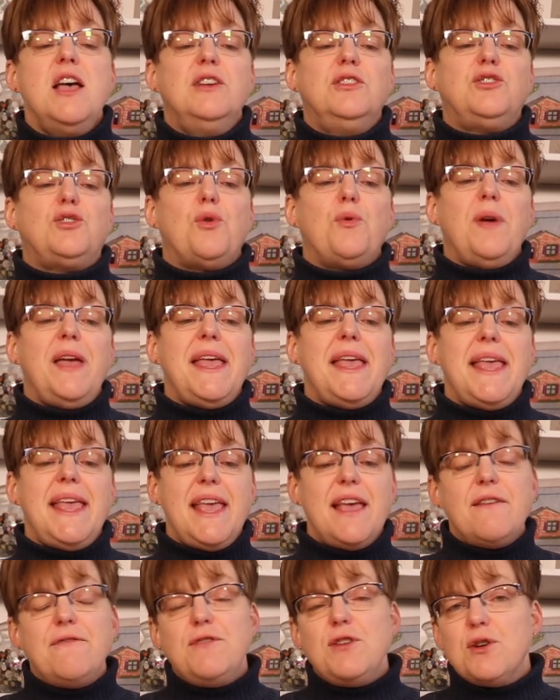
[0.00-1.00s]
So
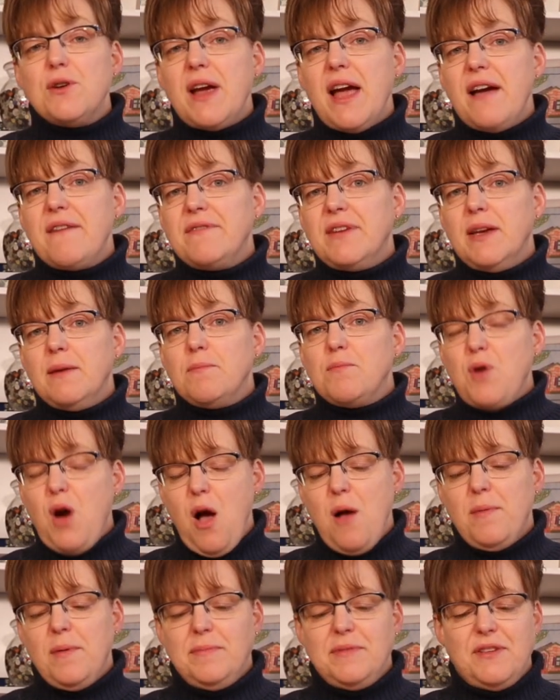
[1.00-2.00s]
if you're having
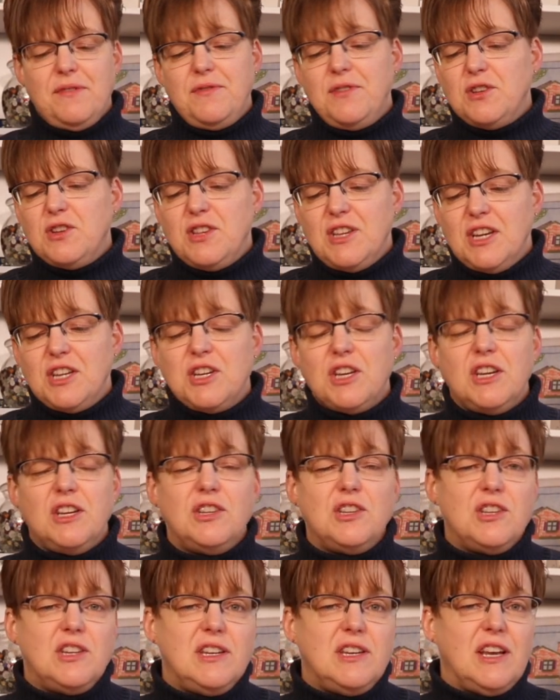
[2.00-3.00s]
problems, if your
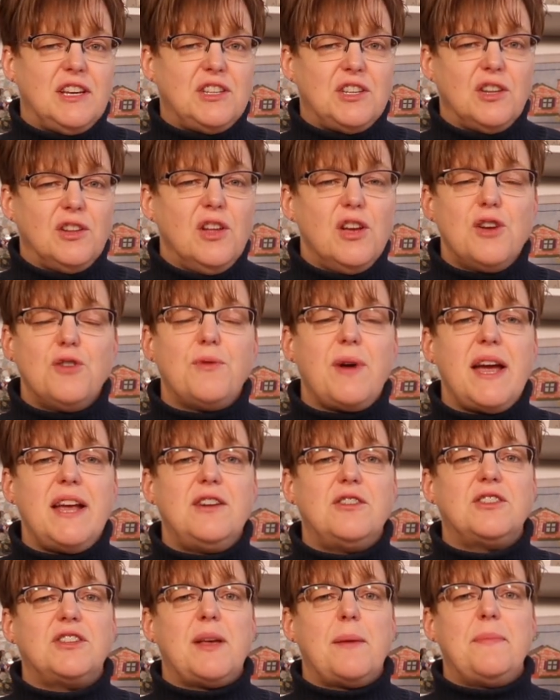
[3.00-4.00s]
stitching doesn't look
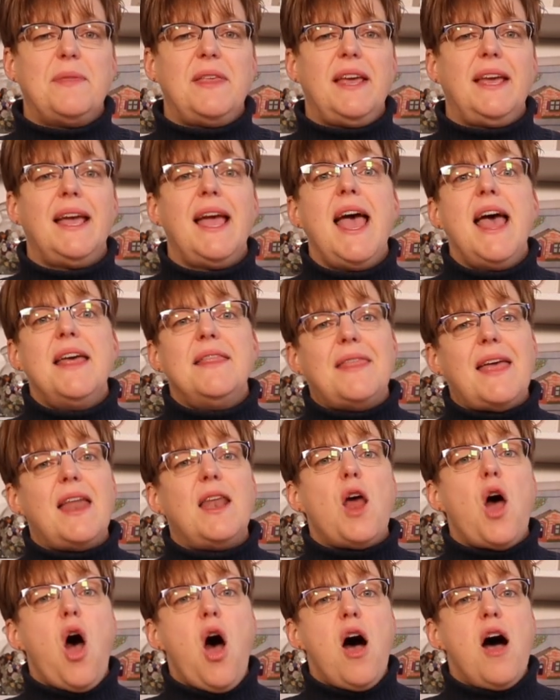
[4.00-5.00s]
right or something,
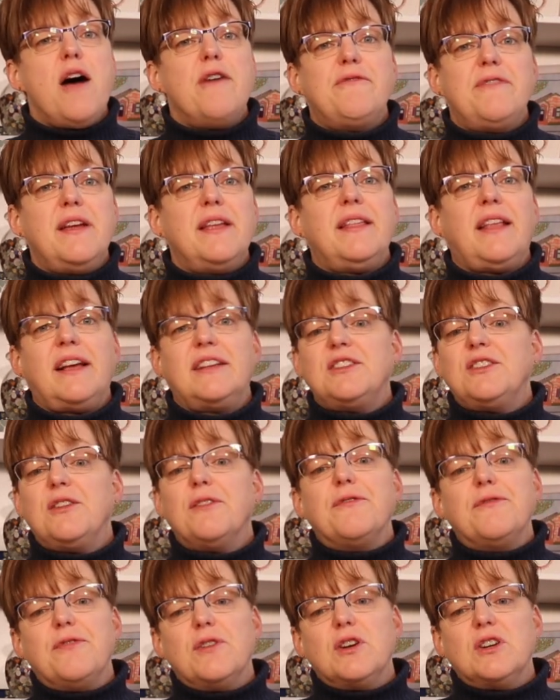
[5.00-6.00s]
then often that's the
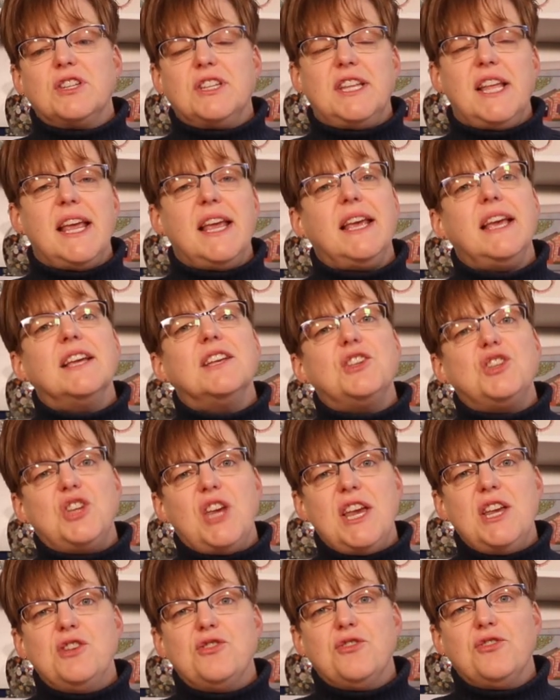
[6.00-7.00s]
first thing is
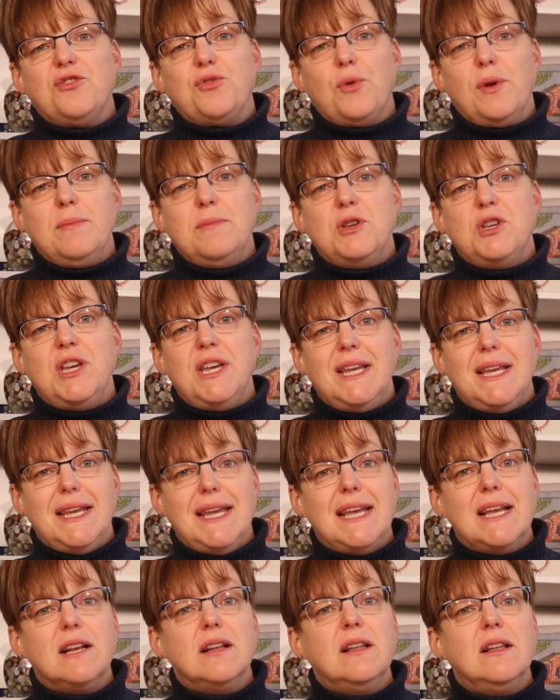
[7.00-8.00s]
change your sewing machine
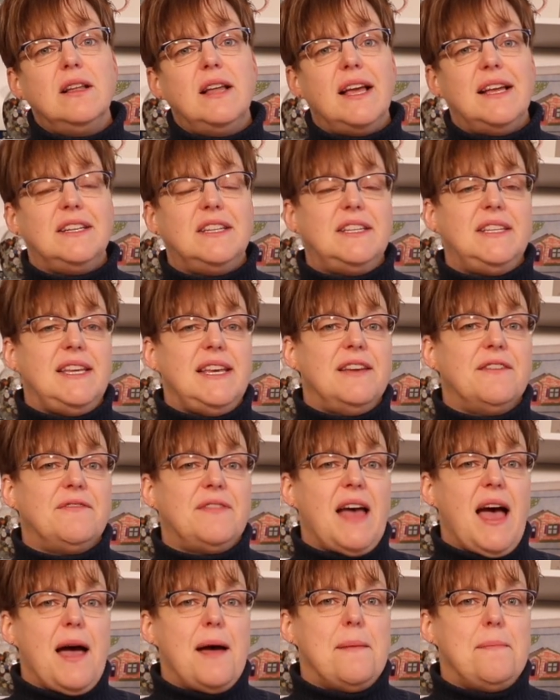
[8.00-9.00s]
needle and see if
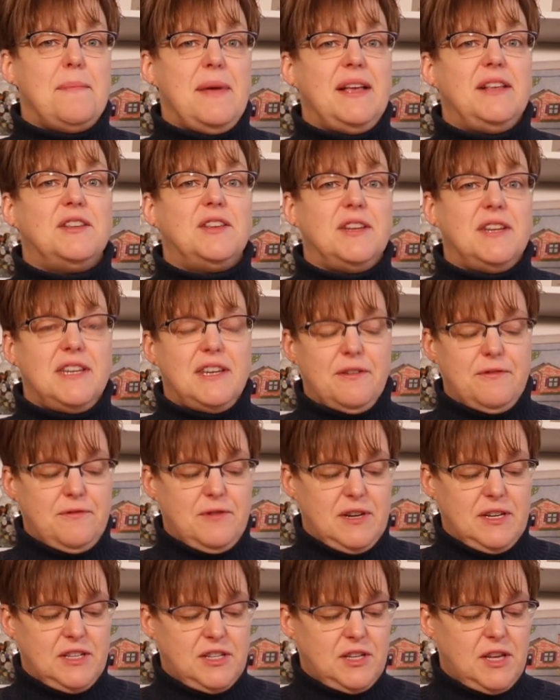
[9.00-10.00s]
that makes a
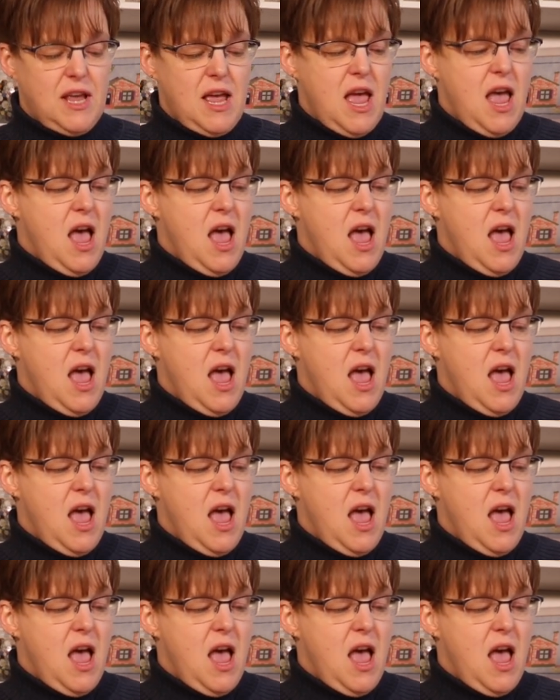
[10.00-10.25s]
difference.